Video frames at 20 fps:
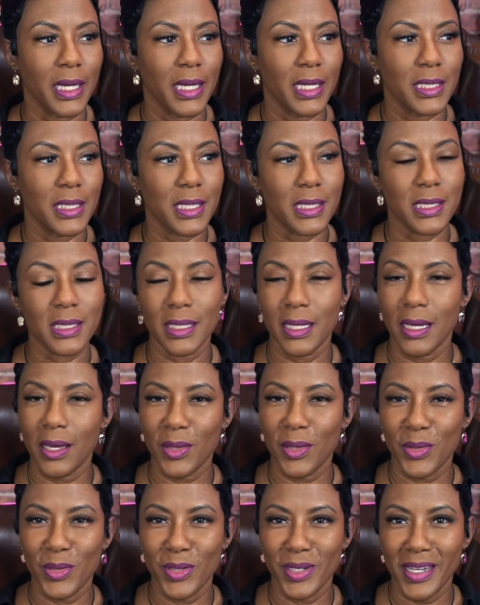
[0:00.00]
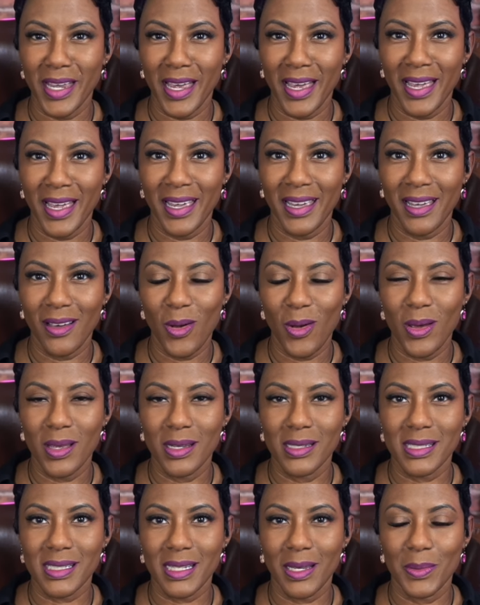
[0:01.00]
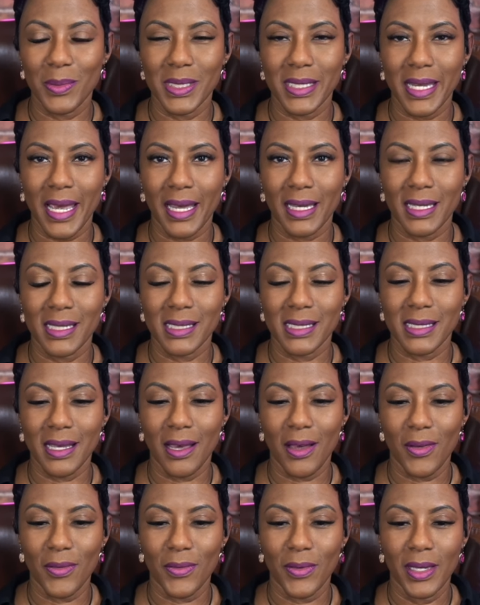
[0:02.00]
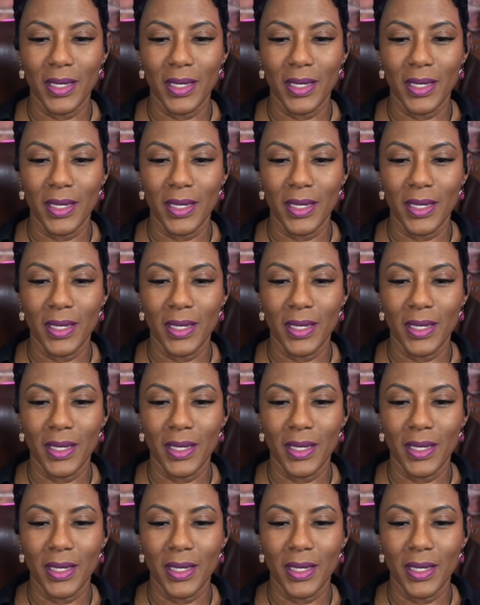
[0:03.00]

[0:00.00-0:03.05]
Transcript: just the other day on Substack itself.